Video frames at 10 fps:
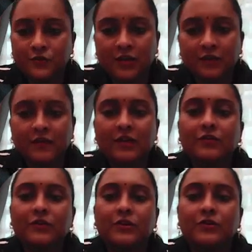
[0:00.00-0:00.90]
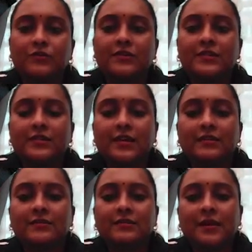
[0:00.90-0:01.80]
Today we are going to
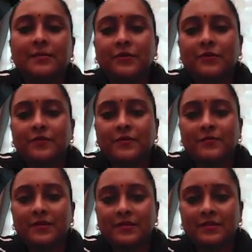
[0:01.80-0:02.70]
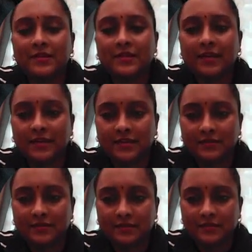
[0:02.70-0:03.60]
discuss some of the business
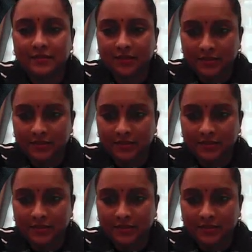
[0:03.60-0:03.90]
entities.